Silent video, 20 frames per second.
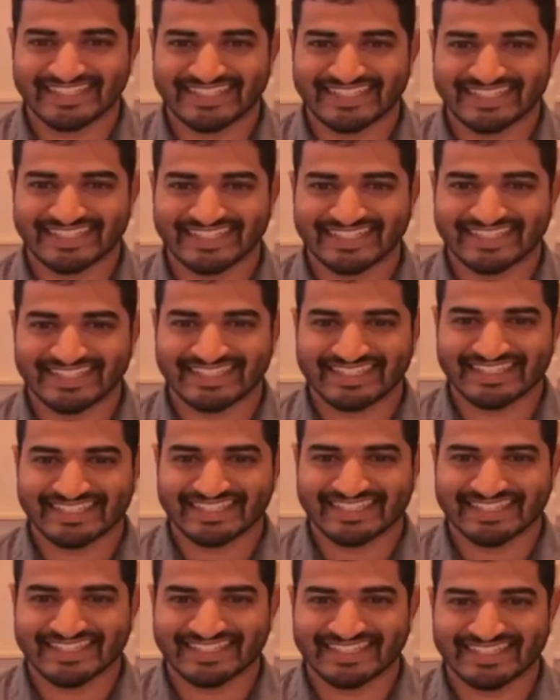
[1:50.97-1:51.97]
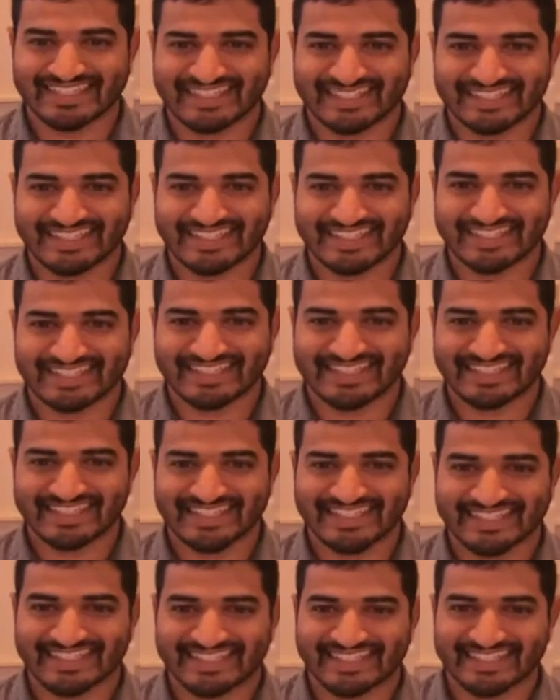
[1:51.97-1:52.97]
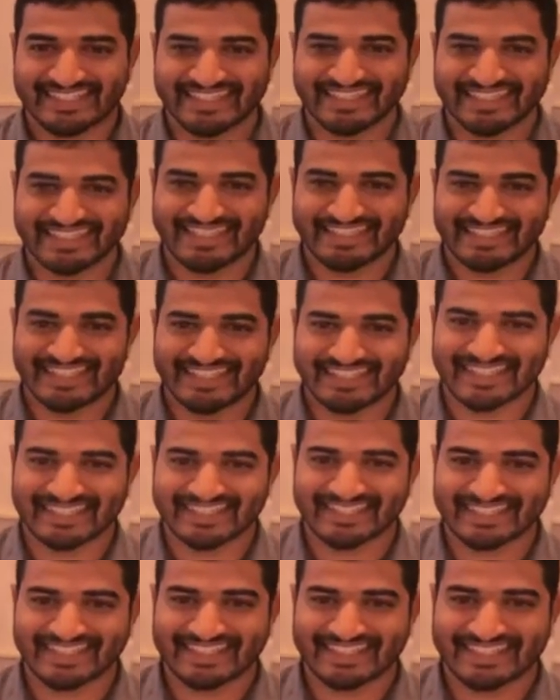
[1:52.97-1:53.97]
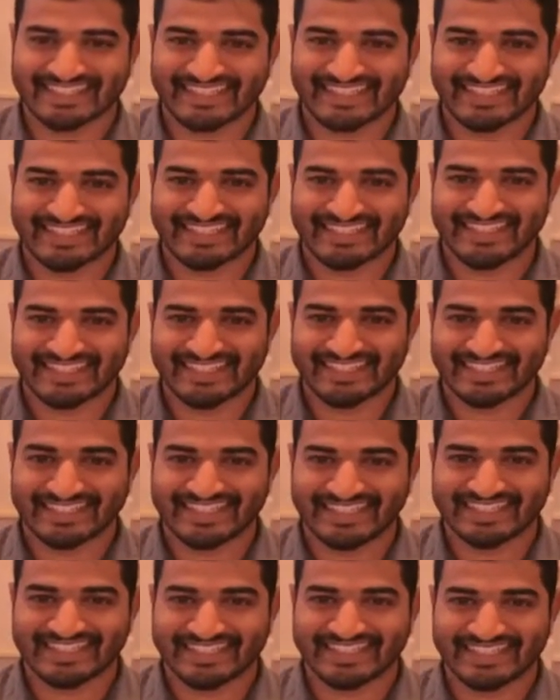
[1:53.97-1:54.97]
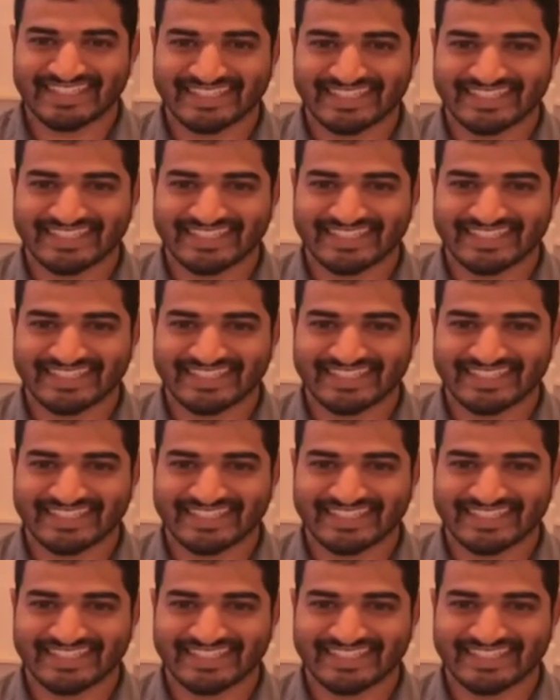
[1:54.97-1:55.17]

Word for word: Clean up like that. Okay, smile